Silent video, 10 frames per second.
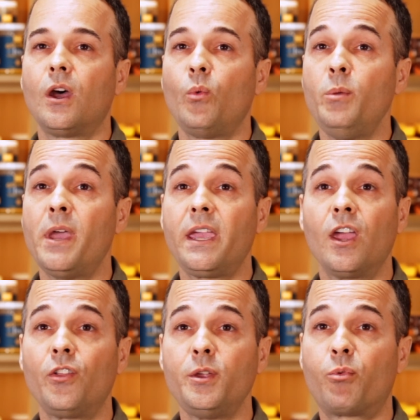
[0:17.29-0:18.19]
We make
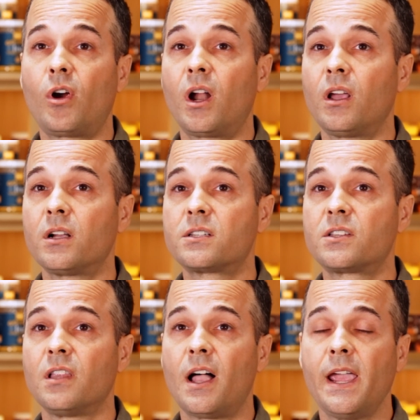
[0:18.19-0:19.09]
healthy
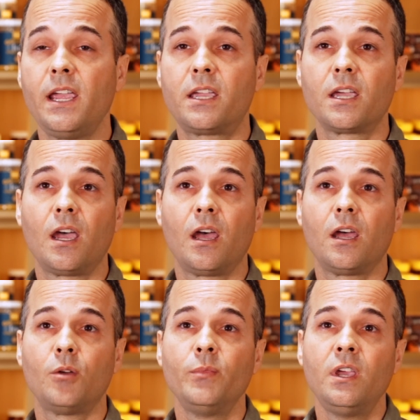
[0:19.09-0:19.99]
products like
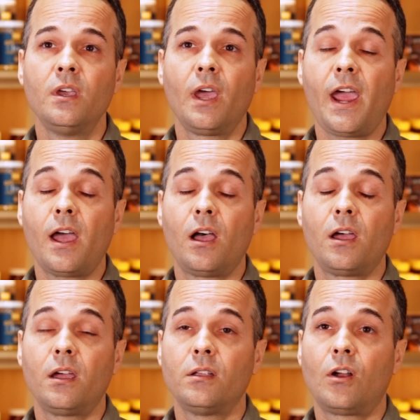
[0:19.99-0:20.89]

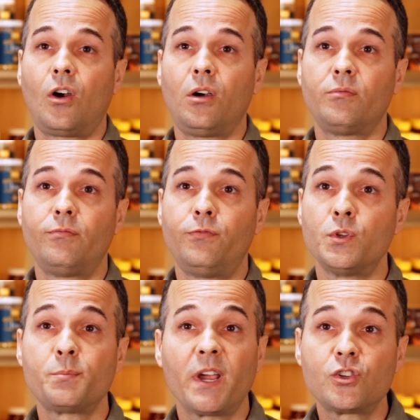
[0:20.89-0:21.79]
our full
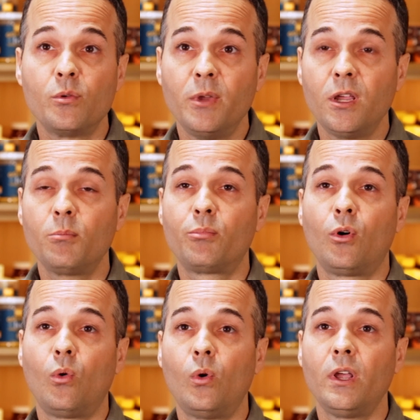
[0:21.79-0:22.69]
spectrum hemp
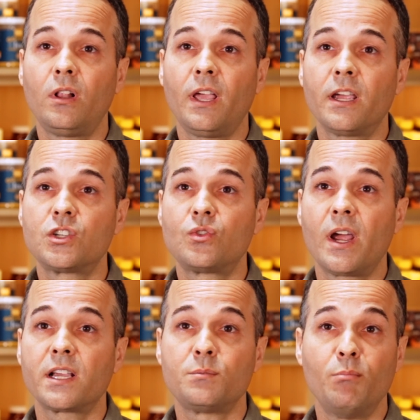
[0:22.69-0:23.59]
oil
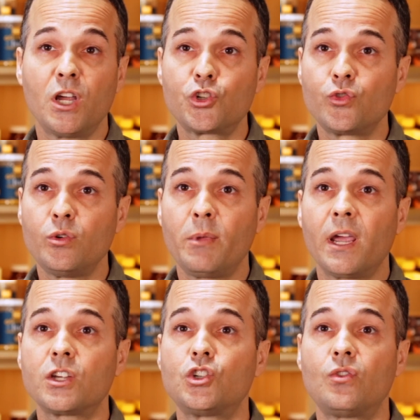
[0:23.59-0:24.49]
extracts, mushroom
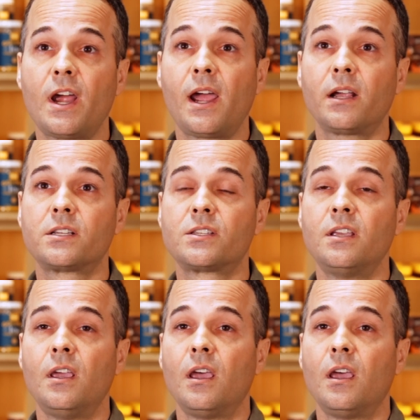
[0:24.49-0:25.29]
extracts,